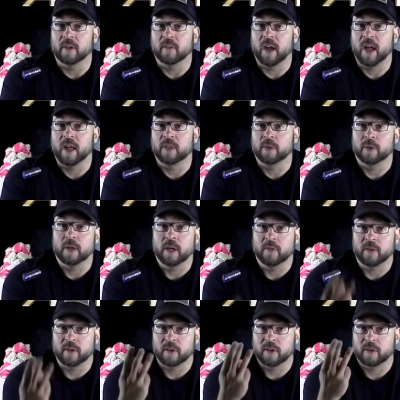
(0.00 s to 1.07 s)
I had 3
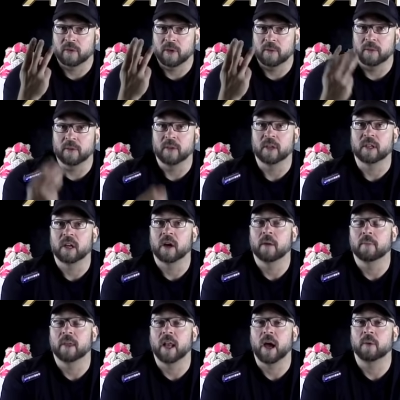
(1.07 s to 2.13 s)
different streams of
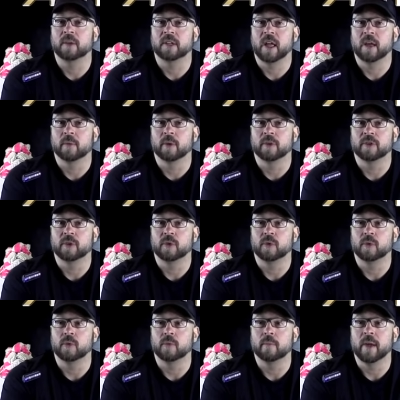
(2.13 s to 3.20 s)
income that I was able
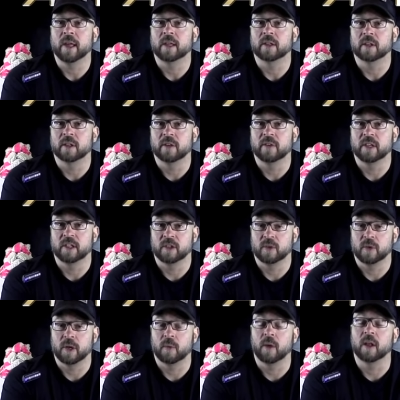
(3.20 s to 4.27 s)
to make a living
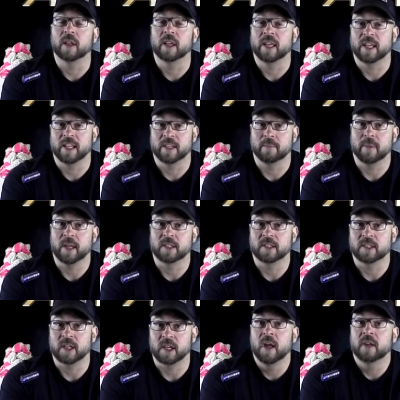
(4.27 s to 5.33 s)
doing while laying in bed
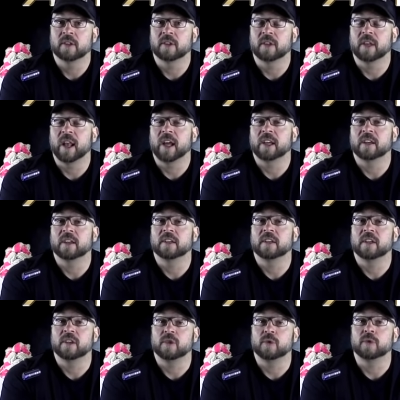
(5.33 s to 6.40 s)
sick so that I could
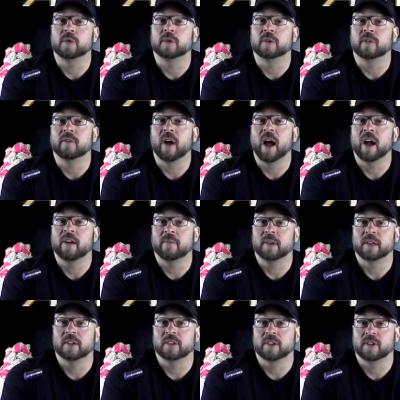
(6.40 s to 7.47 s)
continue to survive,
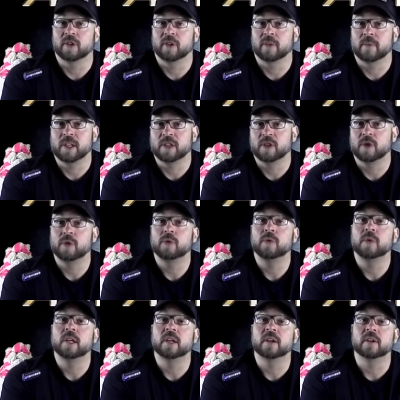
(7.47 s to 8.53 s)
because it took me 2
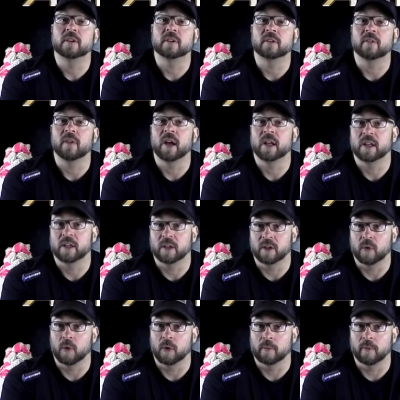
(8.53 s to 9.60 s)
years of fighting in
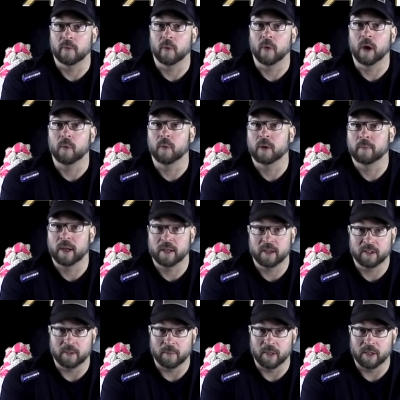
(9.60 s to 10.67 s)
court before I won my
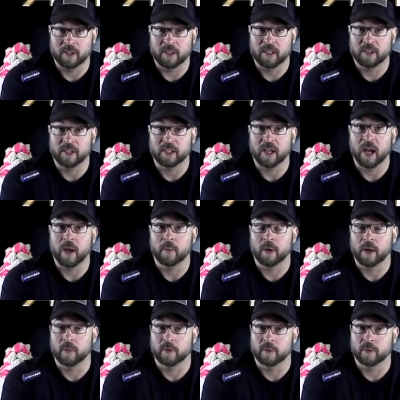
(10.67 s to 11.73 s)
disability at the time
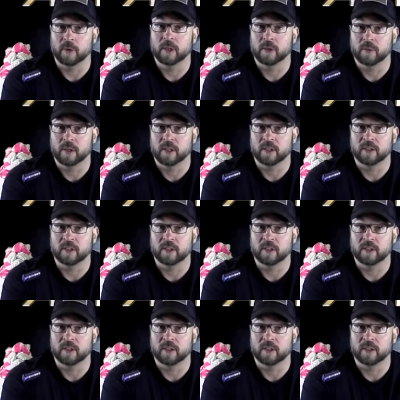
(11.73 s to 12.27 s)
when I was really, really